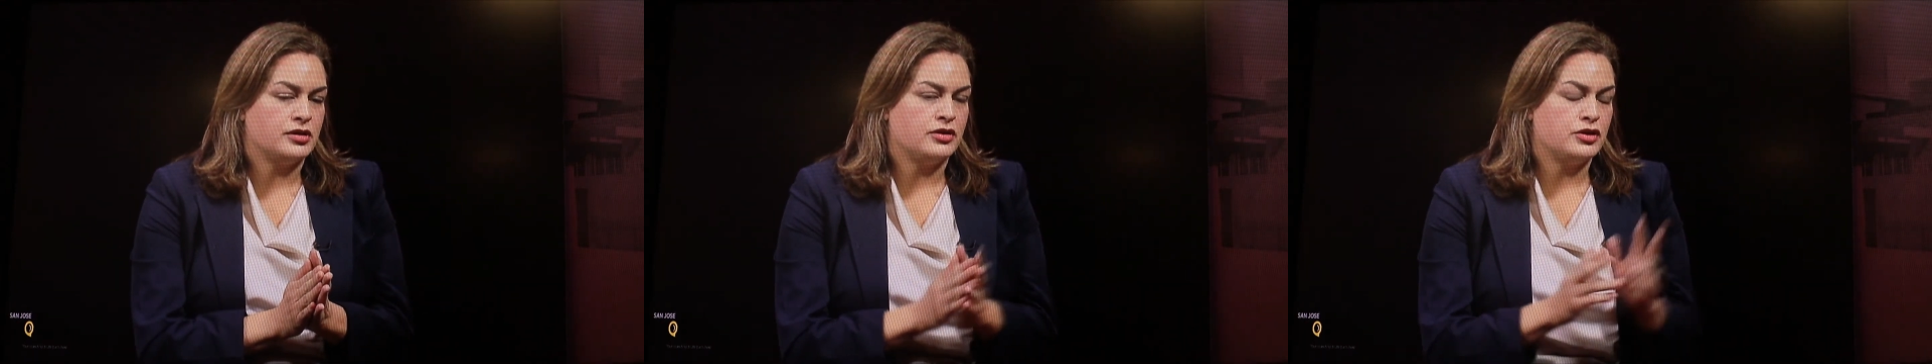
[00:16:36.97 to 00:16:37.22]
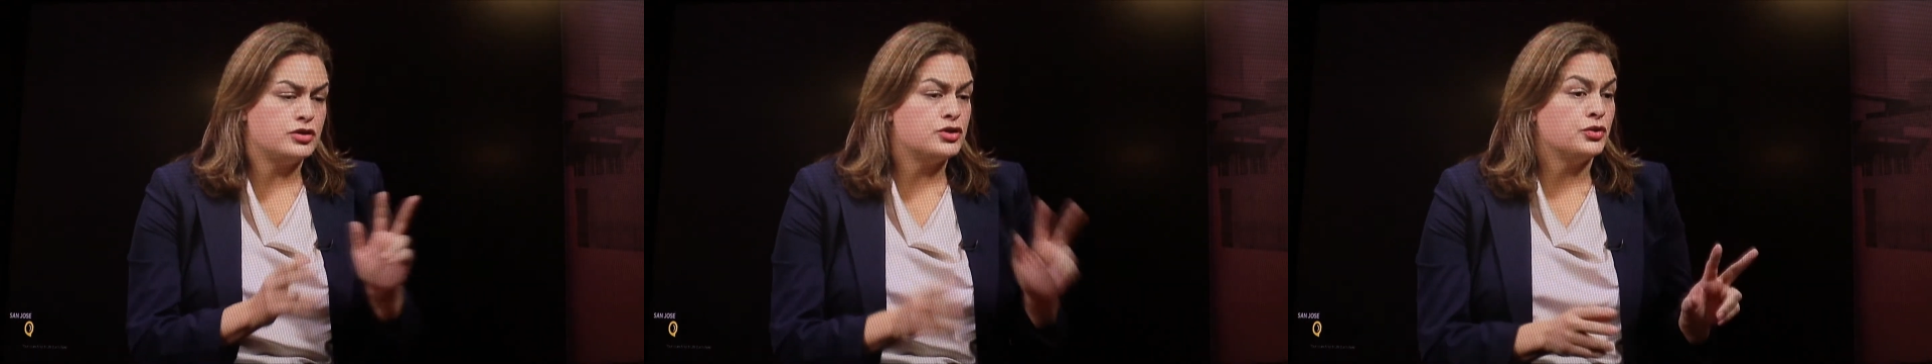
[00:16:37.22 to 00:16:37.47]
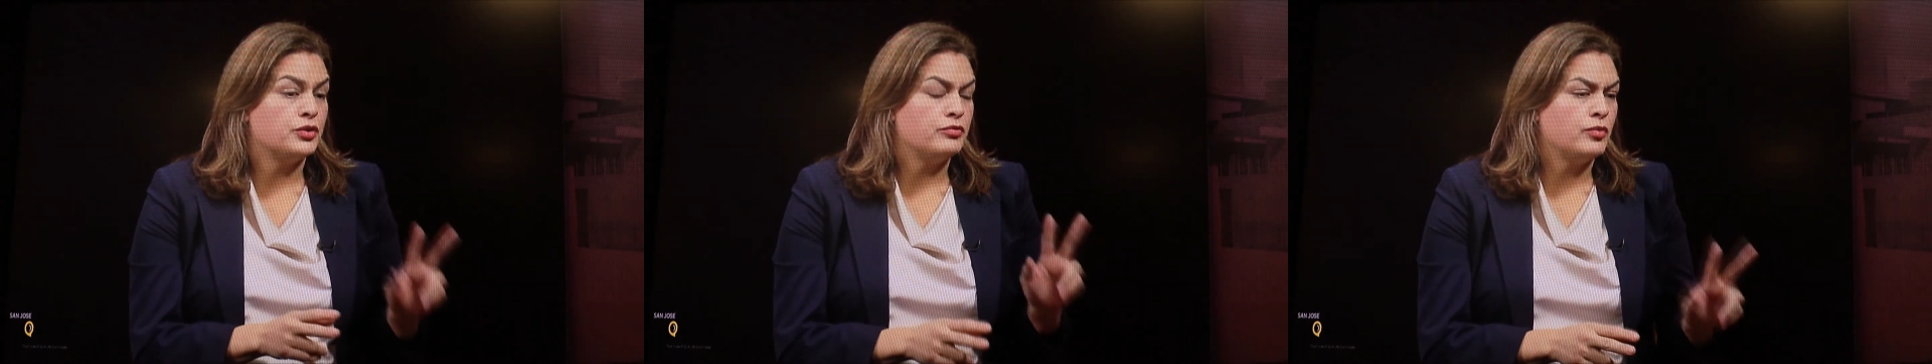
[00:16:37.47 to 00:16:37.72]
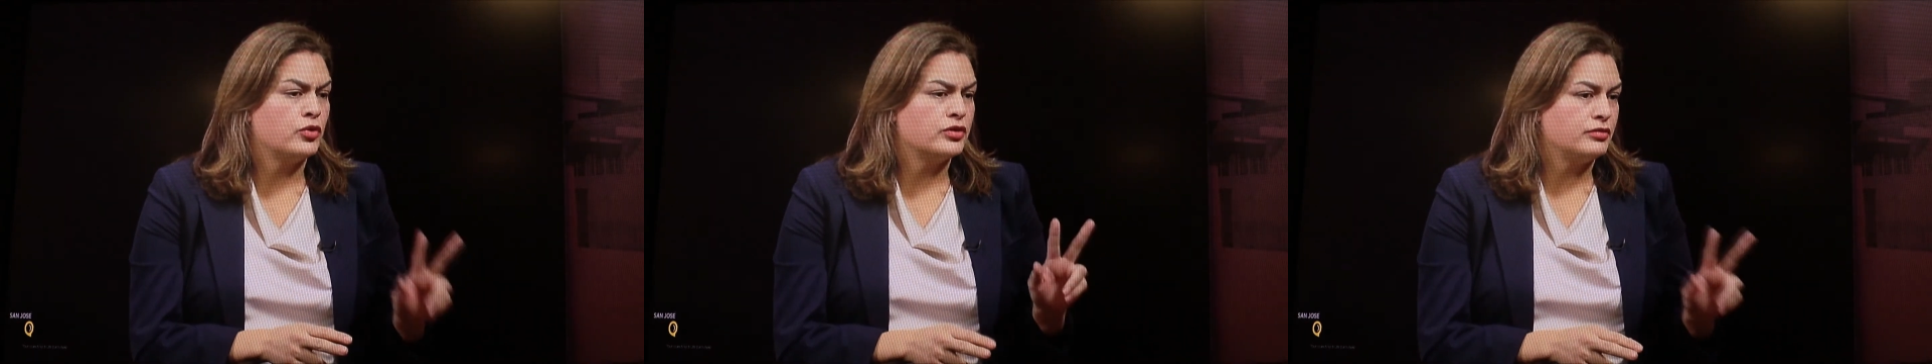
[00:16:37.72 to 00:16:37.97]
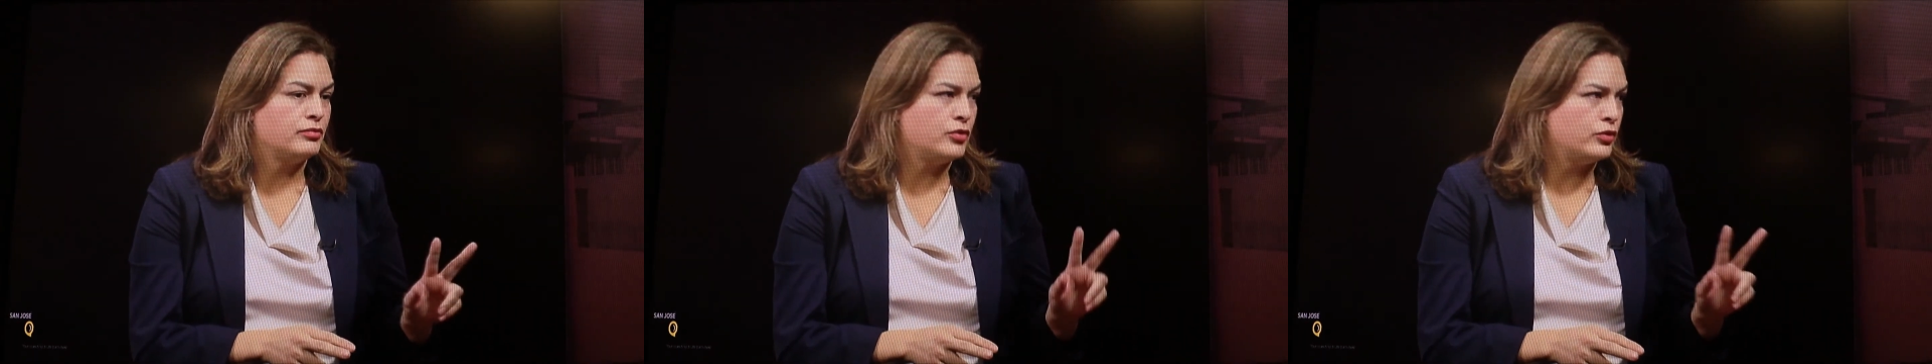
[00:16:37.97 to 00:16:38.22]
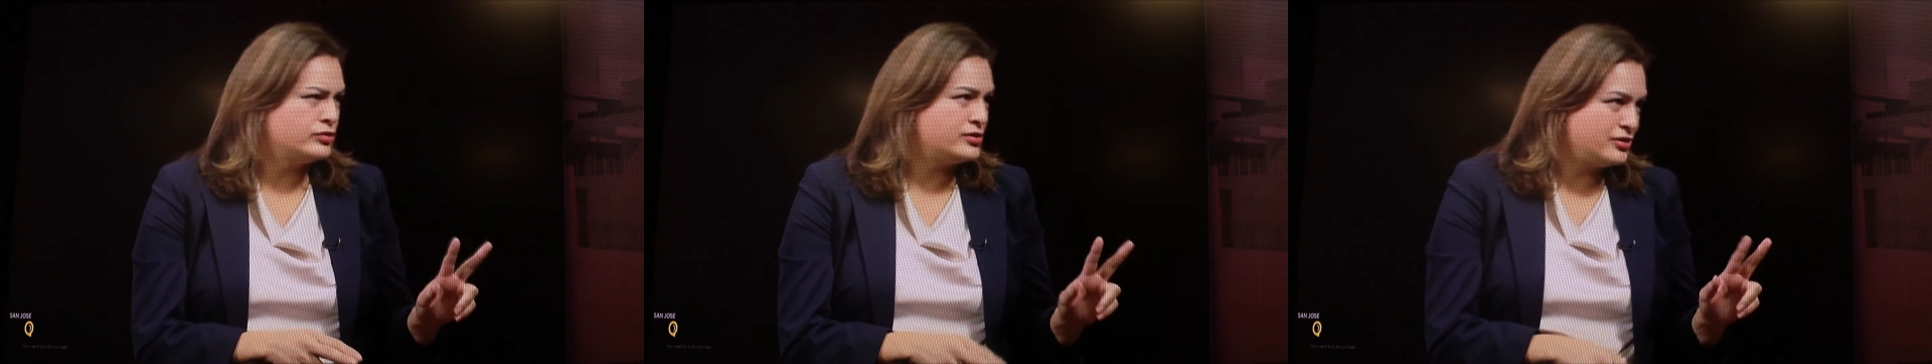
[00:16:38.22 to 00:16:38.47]
the two
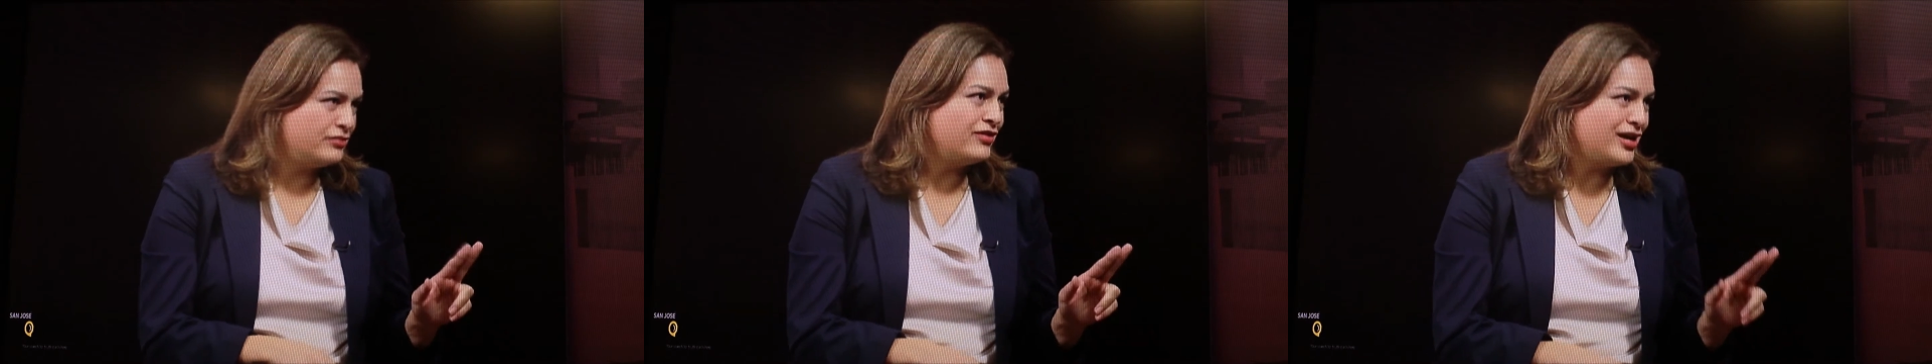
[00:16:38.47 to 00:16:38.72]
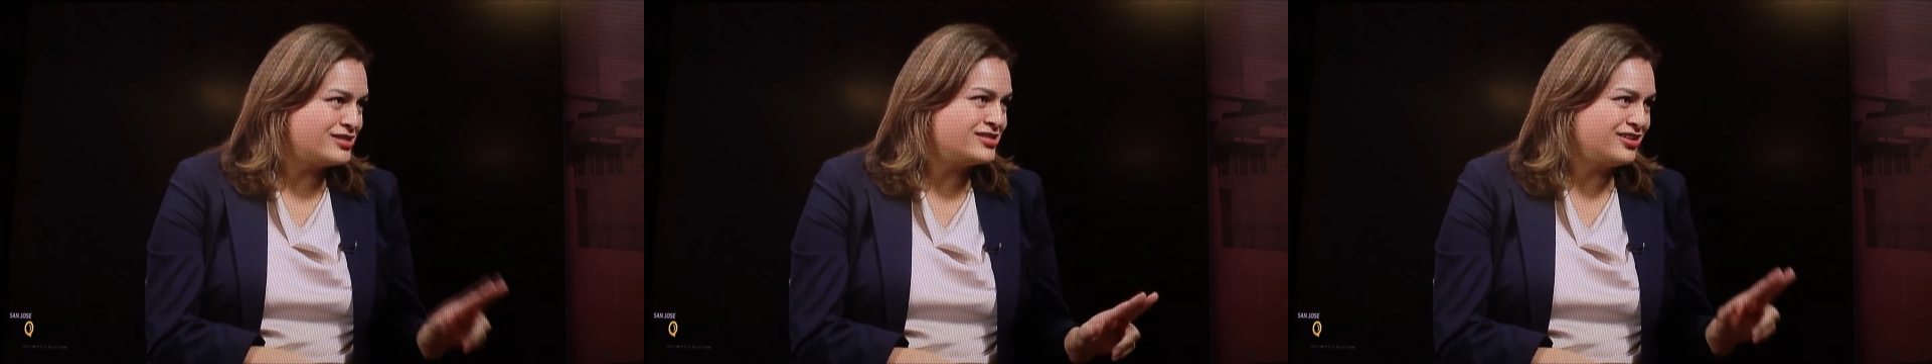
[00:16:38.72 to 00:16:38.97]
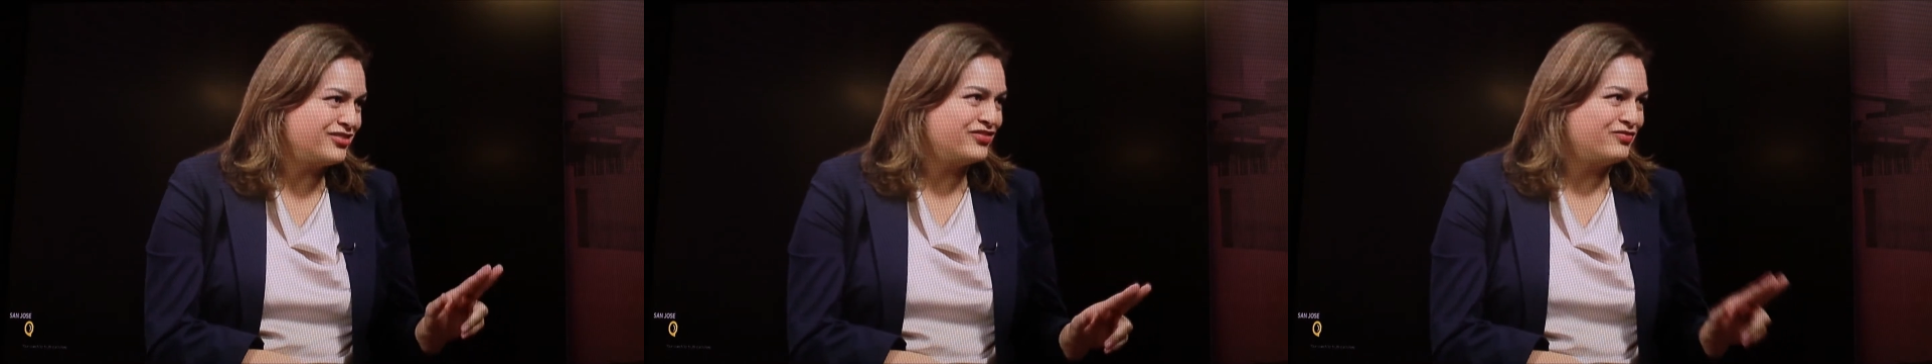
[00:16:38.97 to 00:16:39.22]
most divisive